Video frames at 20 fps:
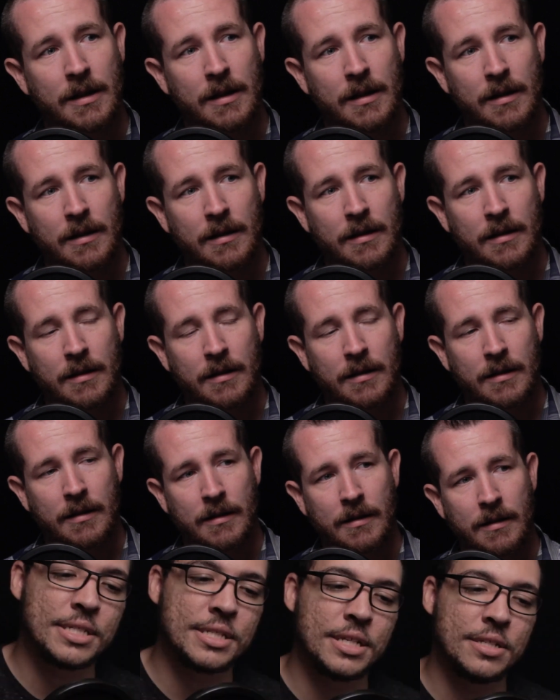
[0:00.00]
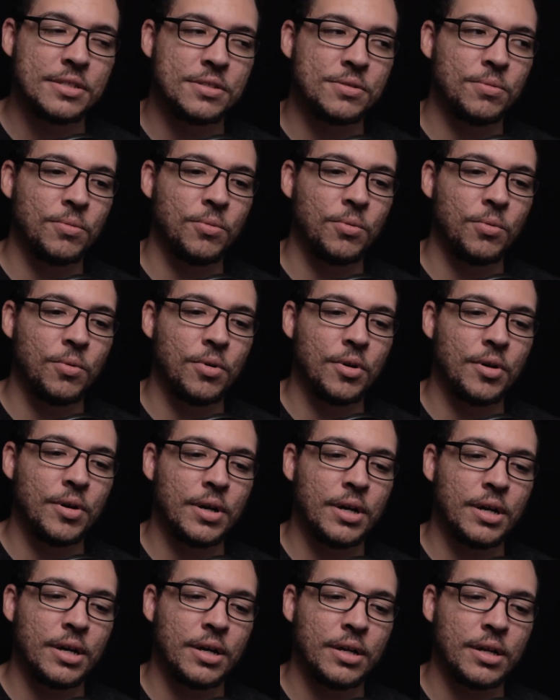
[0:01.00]
I mean, in that sense,
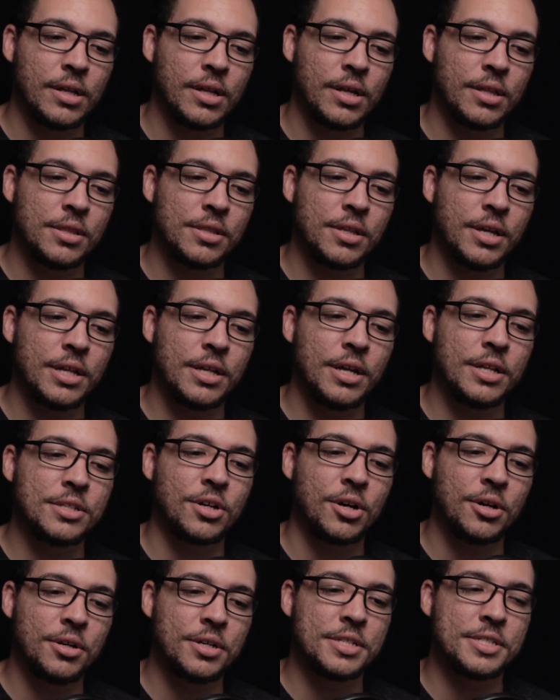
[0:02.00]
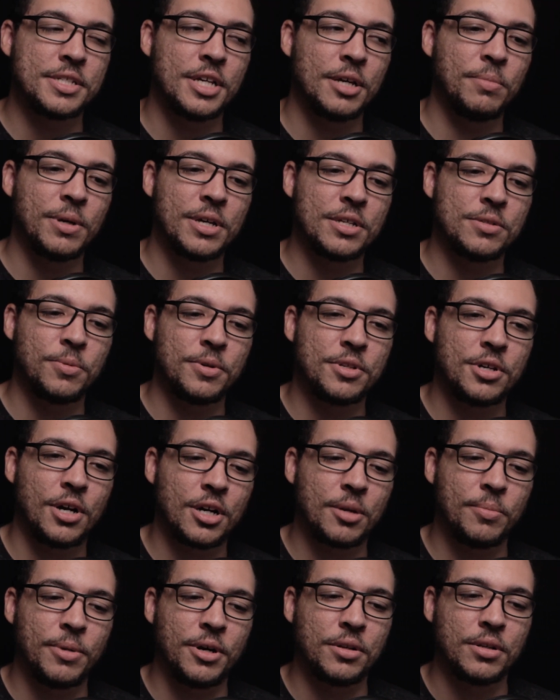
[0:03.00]
it's hard to say because we
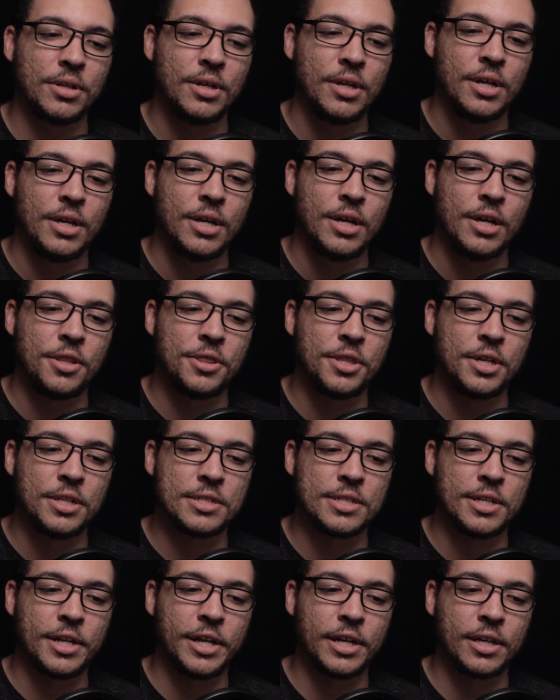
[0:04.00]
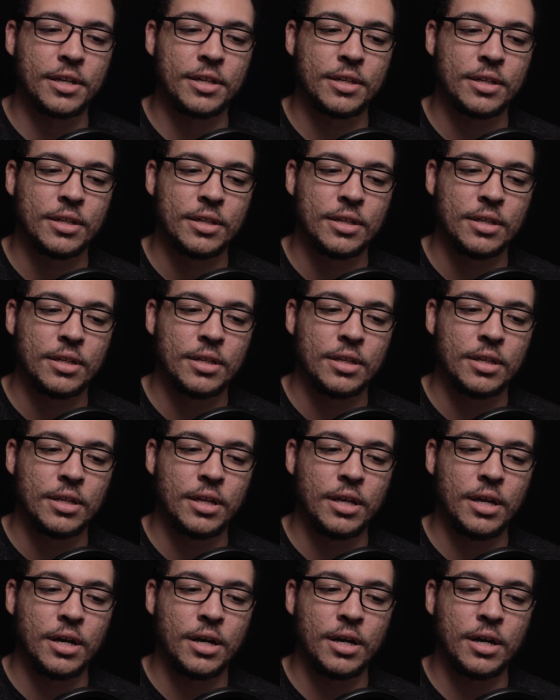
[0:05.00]
talk about things like,
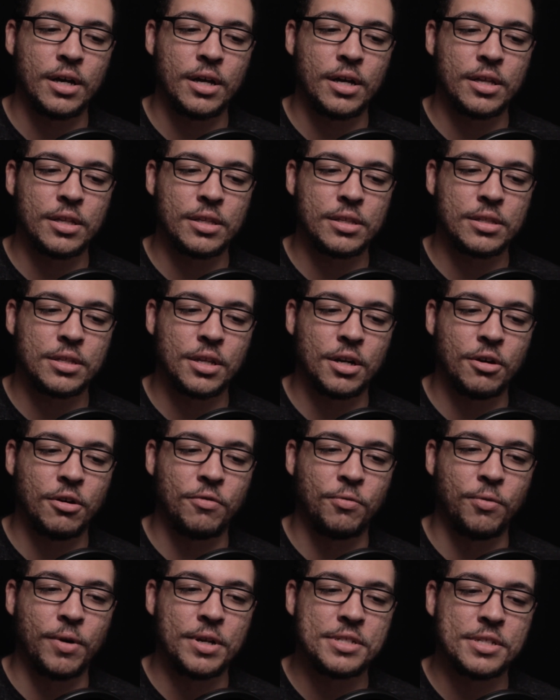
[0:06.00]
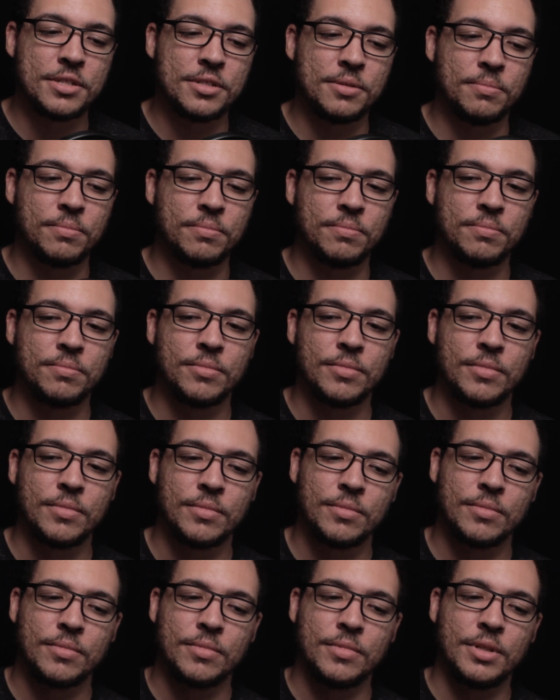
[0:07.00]
if racism
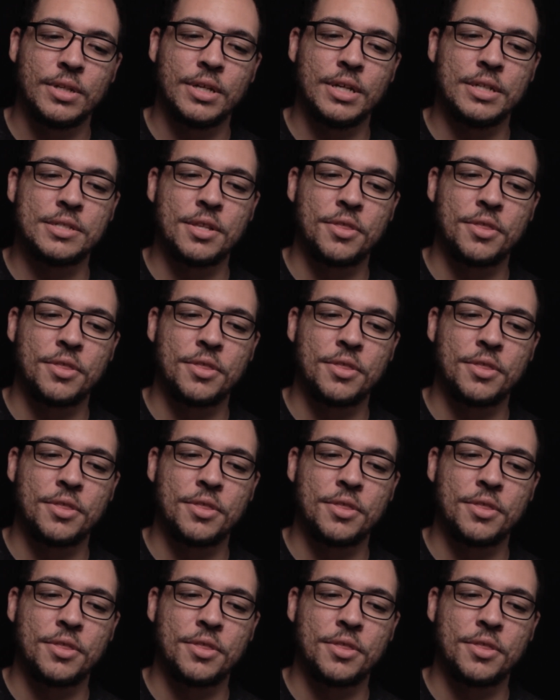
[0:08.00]
is